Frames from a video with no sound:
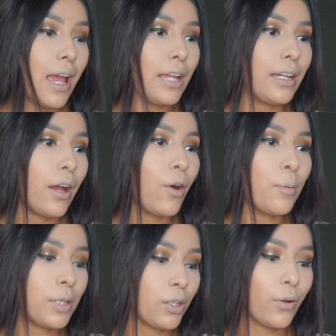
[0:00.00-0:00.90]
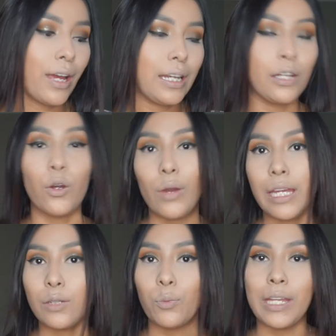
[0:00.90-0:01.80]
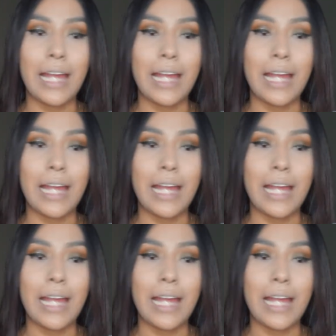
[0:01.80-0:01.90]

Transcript: and now I'm going to go ahead and go in with